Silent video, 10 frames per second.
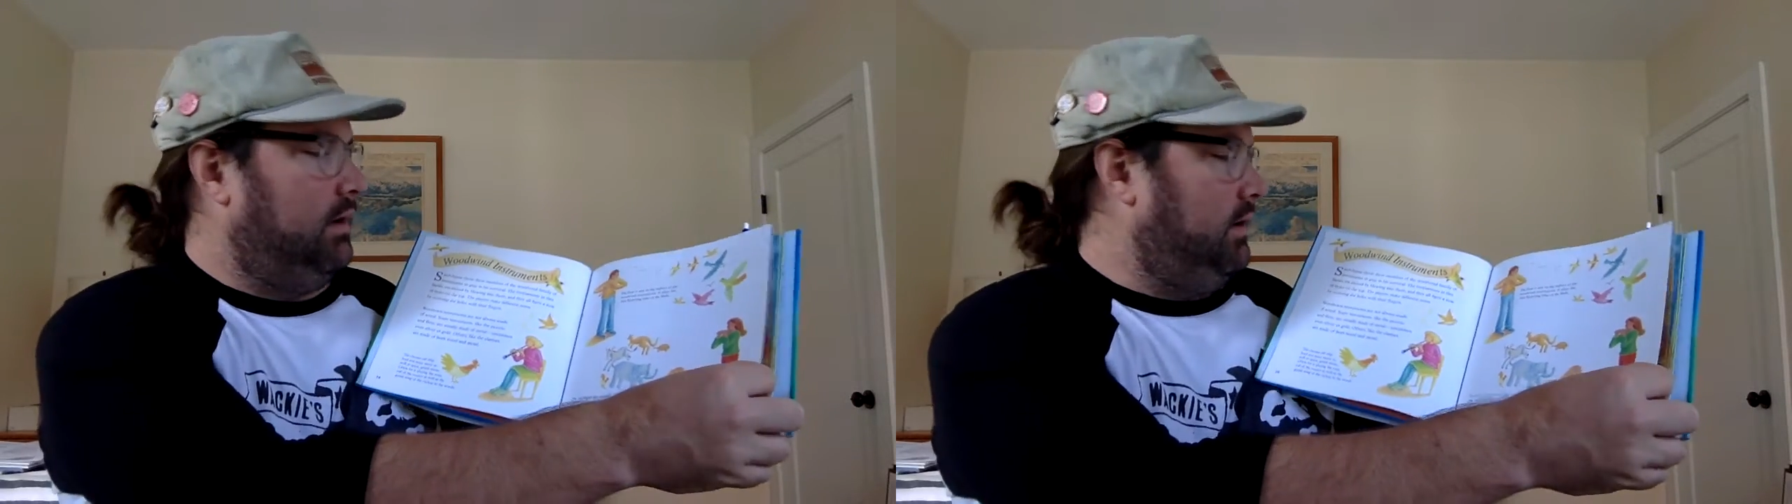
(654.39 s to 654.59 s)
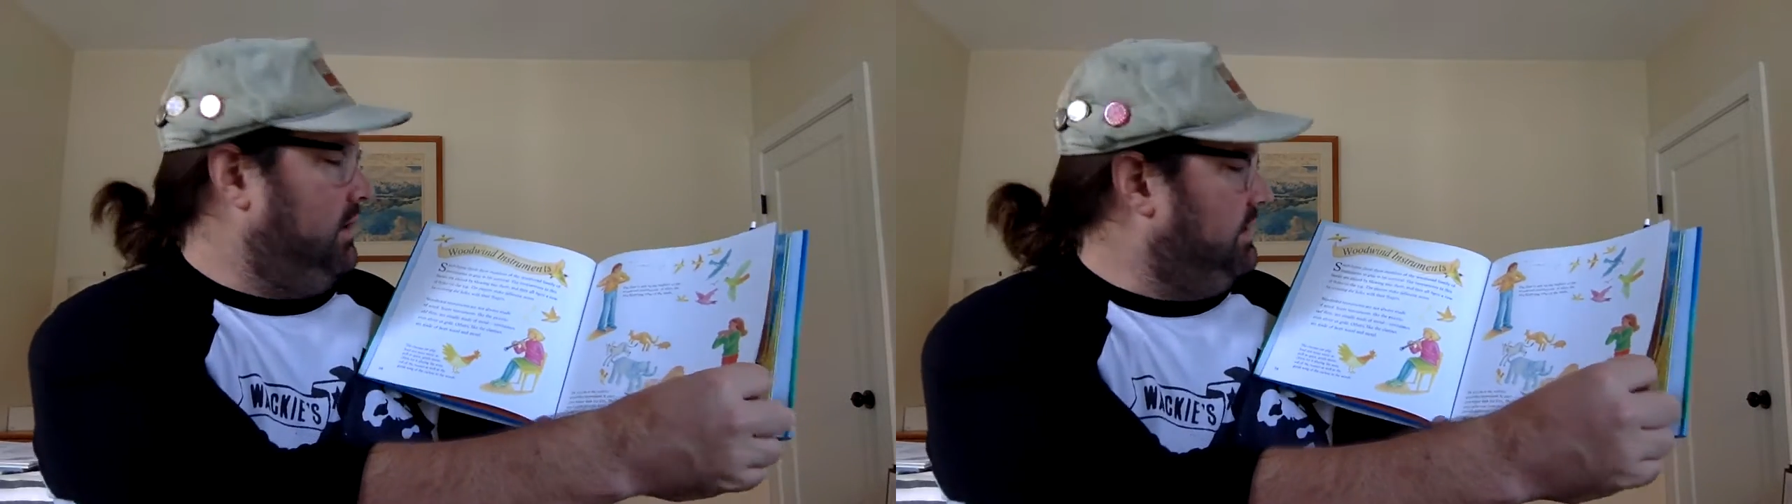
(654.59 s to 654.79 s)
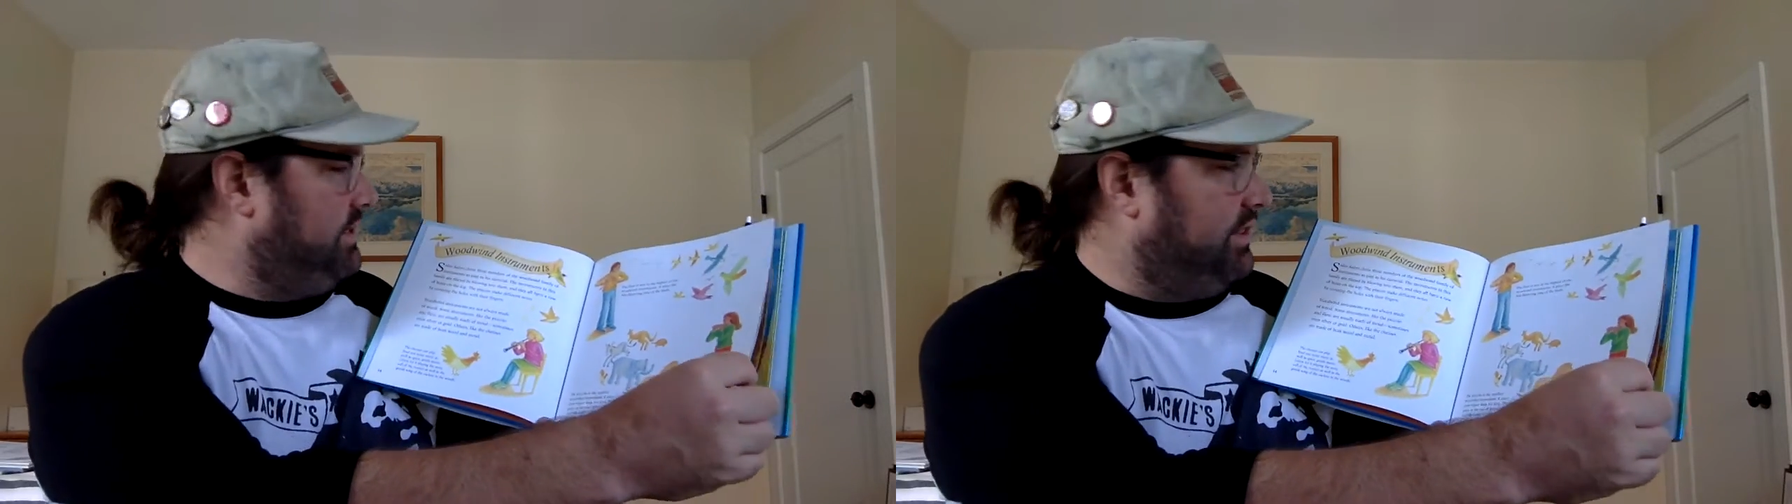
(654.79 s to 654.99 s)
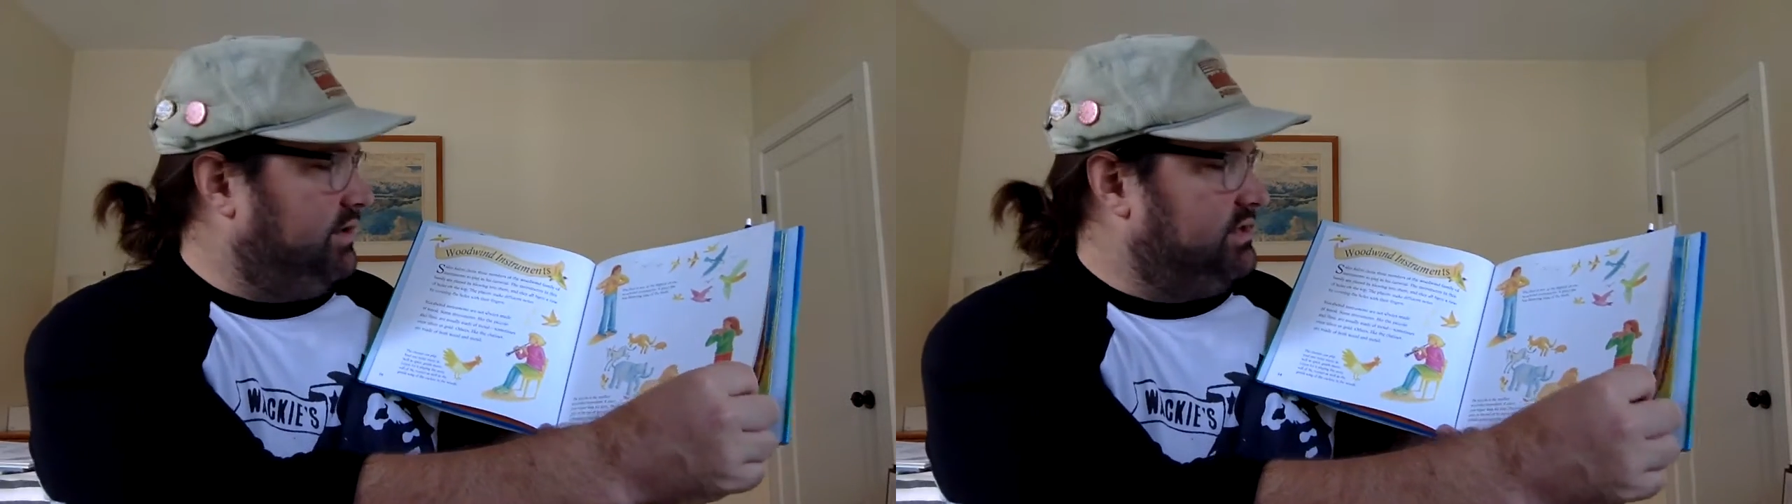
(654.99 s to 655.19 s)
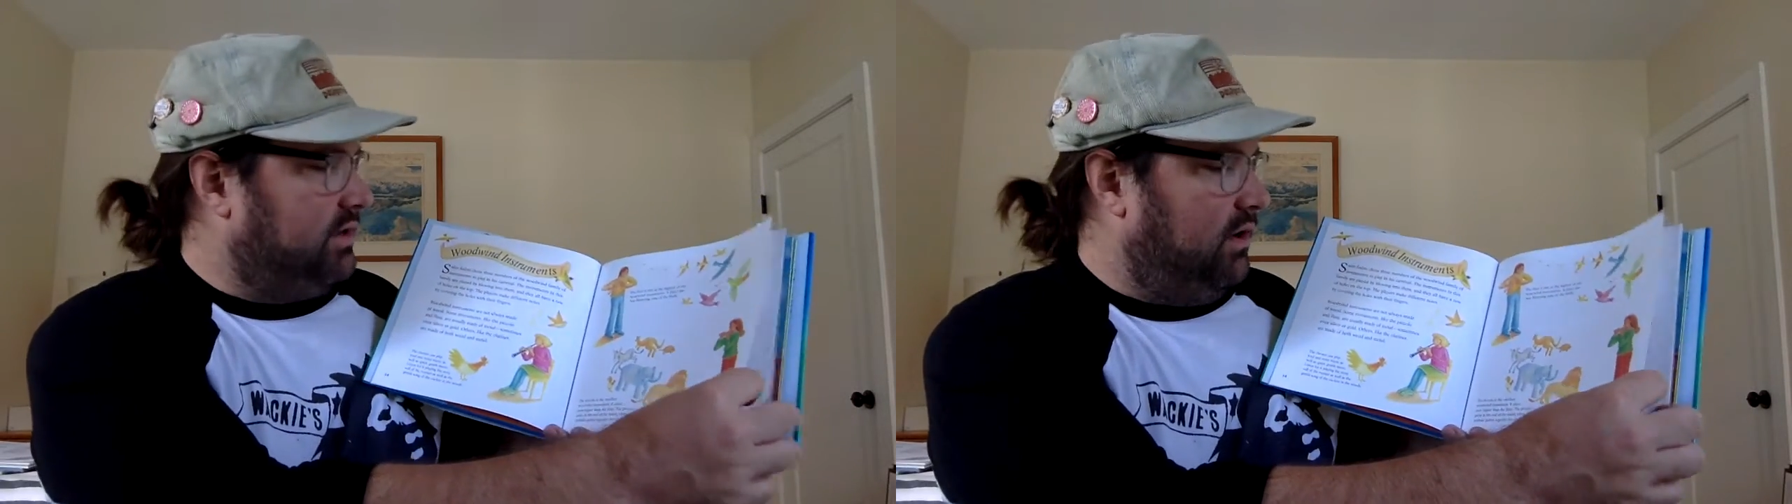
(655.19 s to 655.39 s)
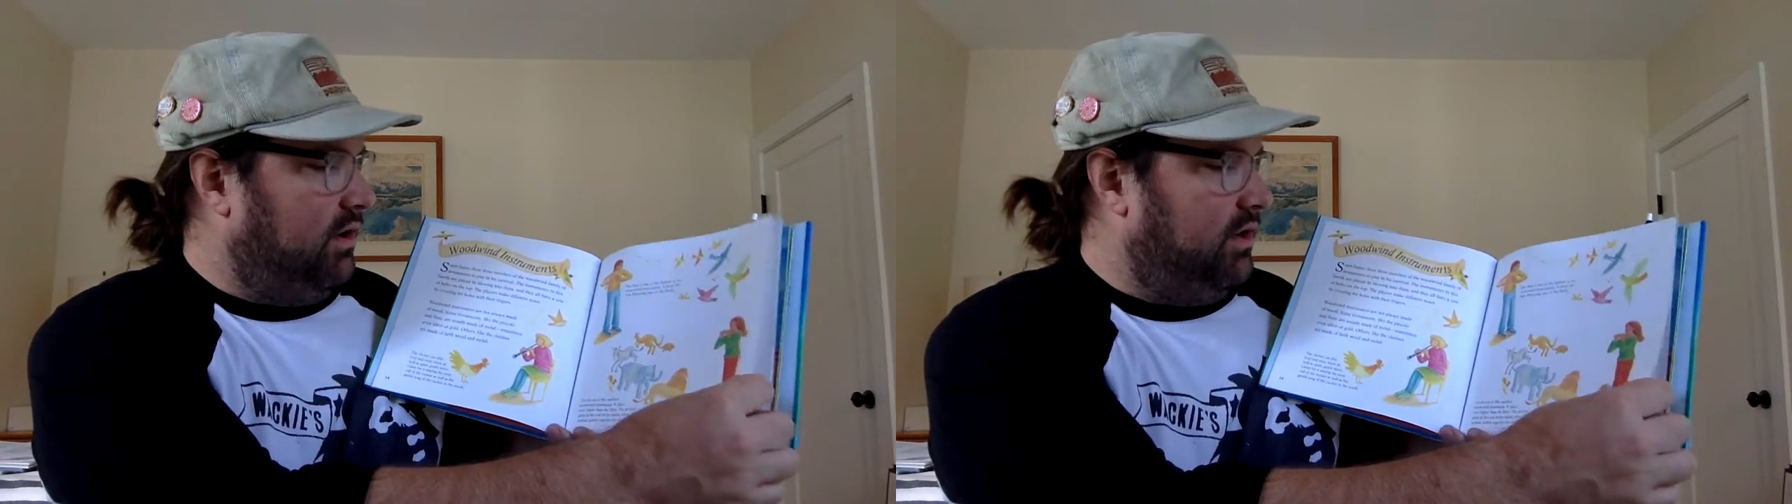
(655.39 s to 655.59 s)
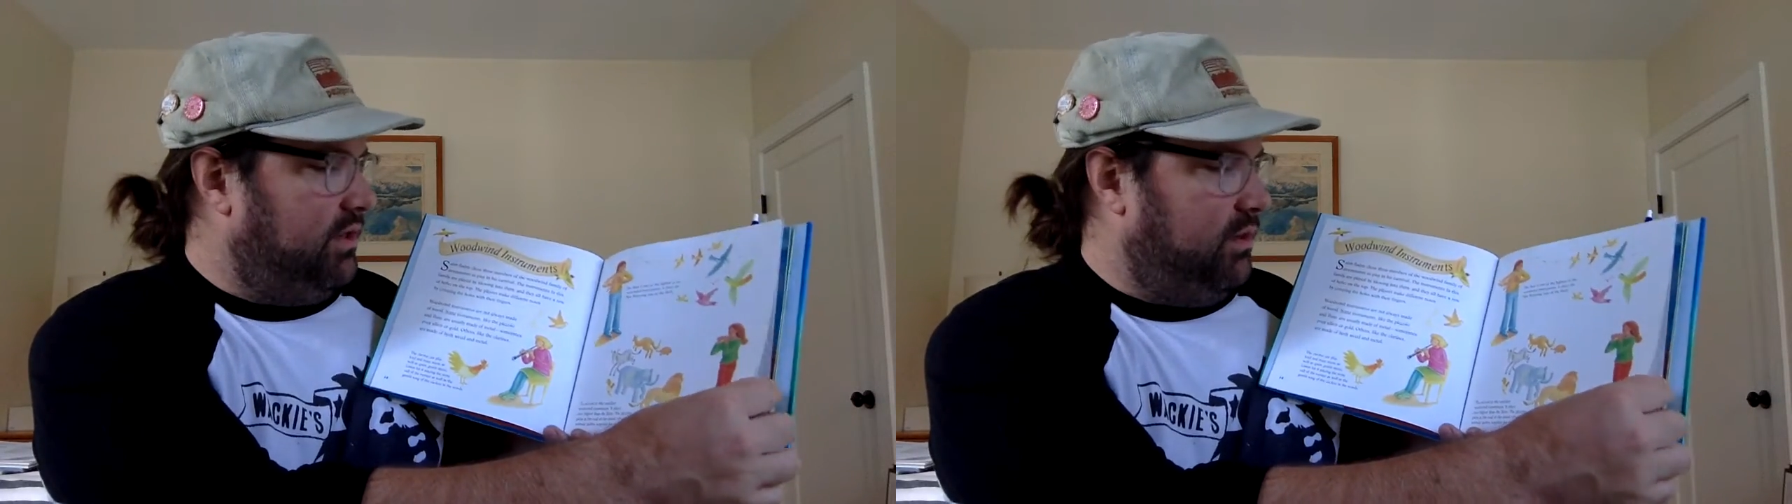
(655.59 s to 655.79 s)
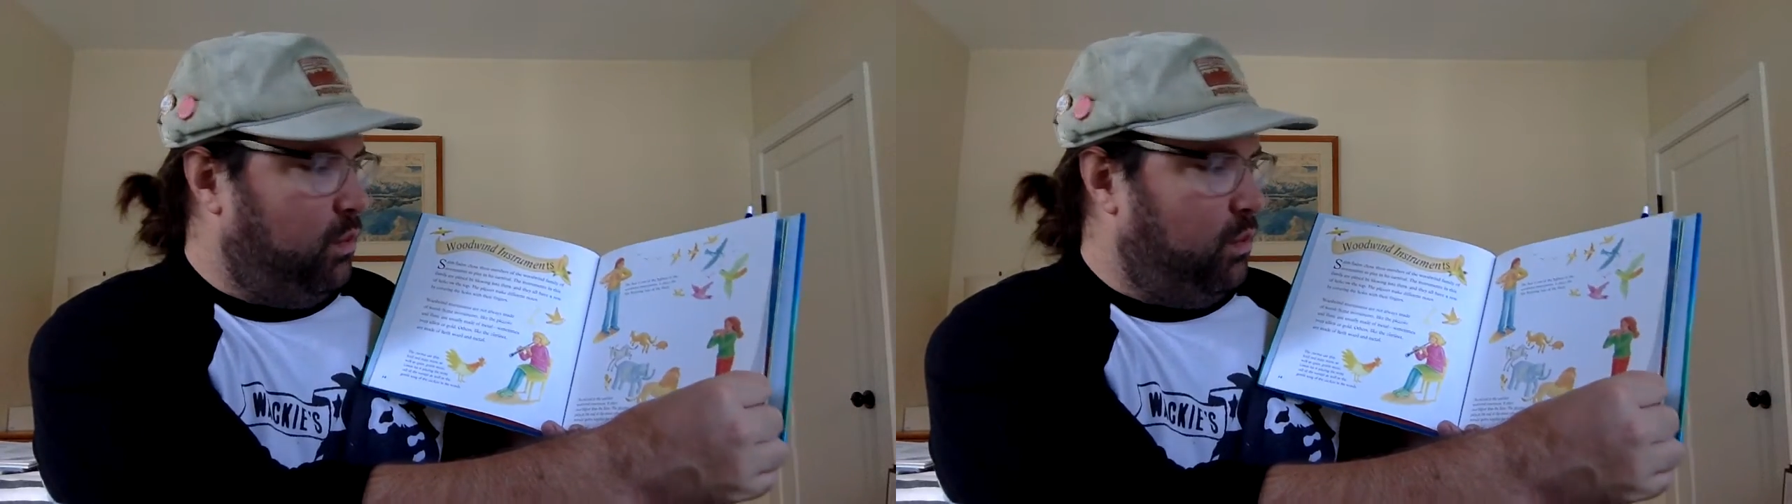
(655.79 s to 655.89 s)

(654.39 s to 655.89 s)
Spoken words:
Good, so those are all the